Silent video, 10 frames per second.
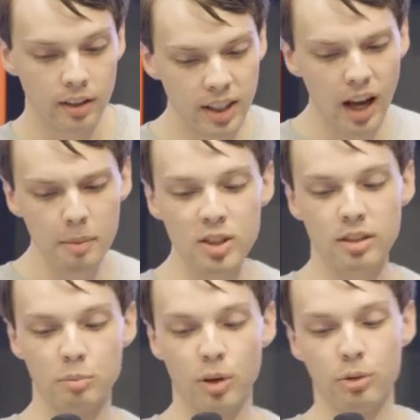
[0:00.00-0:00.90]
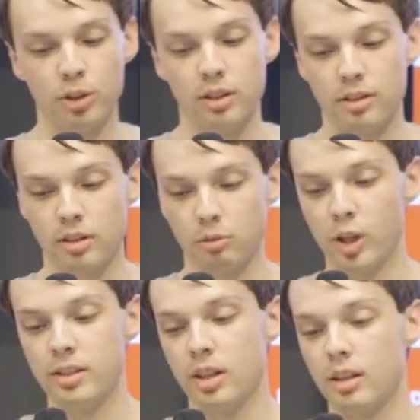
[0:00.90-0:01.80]
The opposite approach is
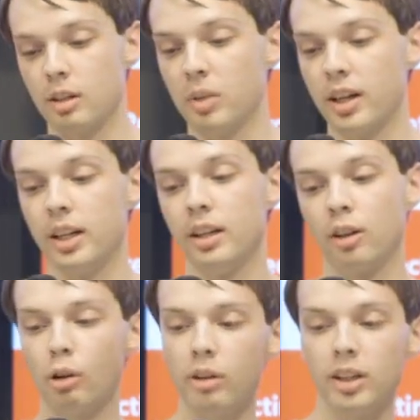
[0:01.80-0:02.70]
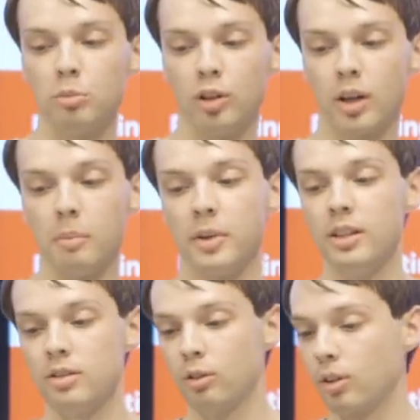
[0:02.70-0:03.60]
one taken by a growing number of
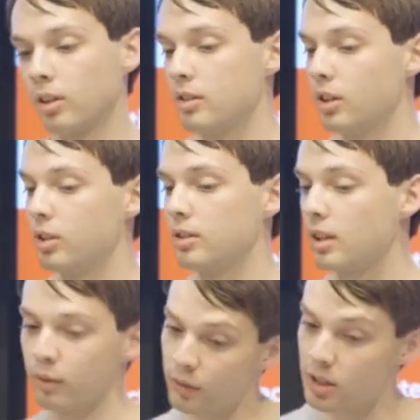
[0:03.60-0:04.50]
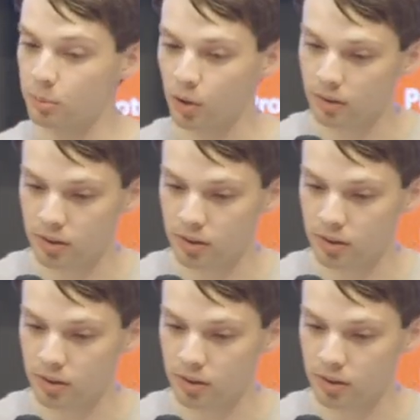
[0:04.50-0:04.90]
companies and organizations like Facebook,